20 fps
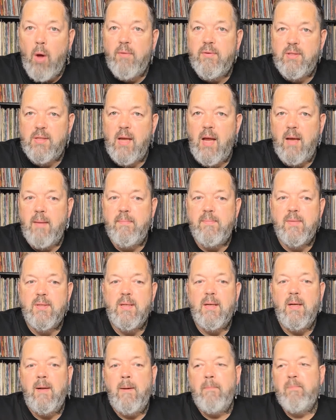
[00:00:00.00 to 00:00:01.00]
of
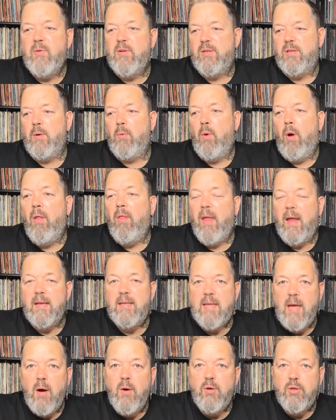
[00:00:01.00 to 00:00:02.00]
times. So what that
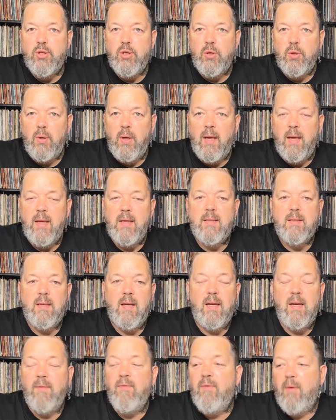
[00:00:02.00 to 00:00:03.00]
tells you is
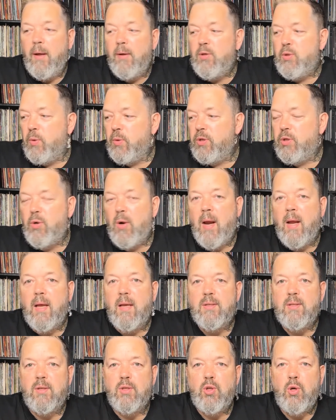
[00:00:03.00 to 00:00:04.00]
an influential track.
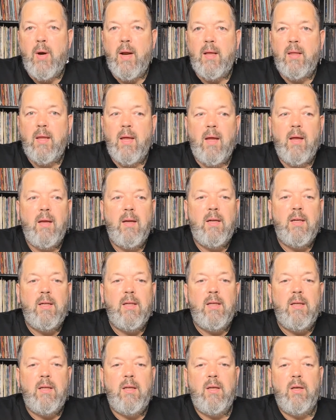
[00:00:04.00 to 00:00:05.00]
It's a track that,
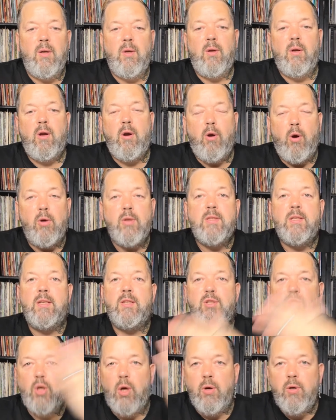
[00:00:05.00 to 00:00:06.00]
you know,
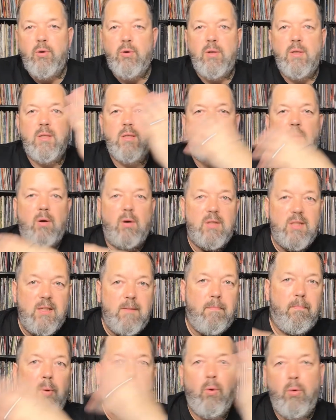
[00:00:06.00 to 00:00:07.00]
crosses genres, crosses
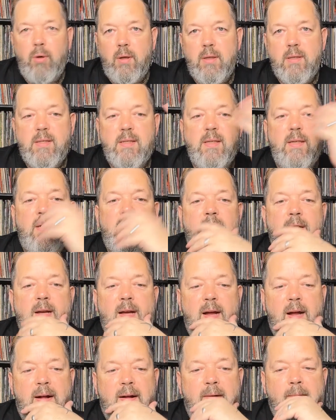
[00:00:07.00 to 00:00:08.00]
borders.
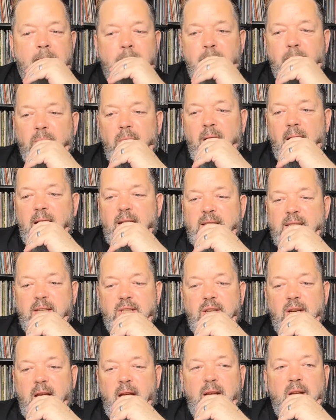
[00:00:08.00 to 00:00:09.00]
It's
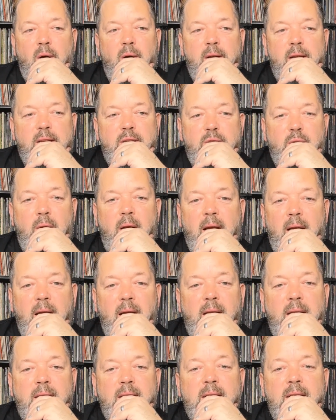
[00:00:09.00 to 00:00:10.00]
such an iconic track,
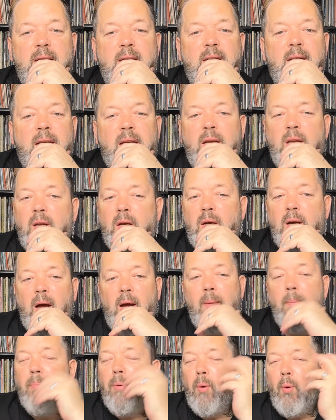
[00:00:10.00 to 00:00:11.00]
and you know,
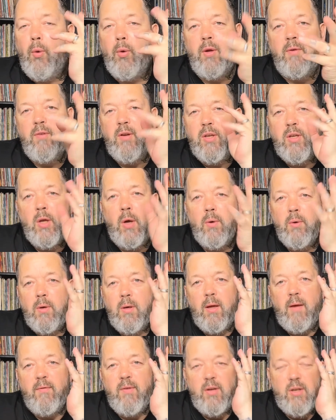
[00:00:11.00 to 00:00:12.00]
I implore you,
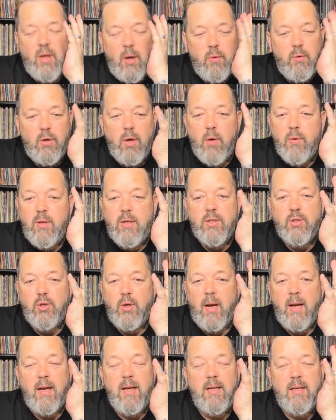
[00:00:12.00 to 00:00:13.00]
if you don't know this
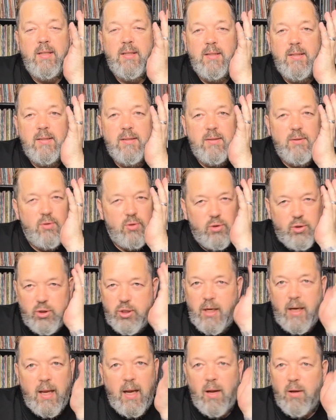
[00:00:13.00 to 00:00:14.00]
track,
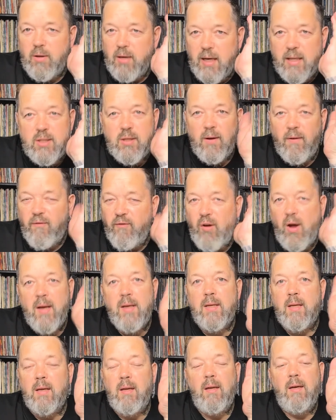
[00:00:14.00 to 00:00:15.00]
check it out, listen to it,
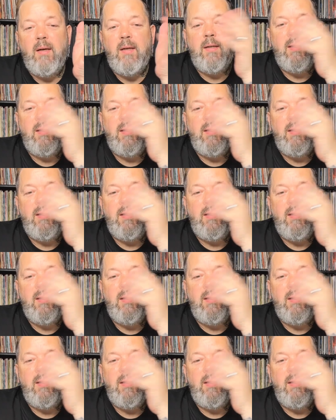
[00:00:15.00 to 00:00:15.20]
find it,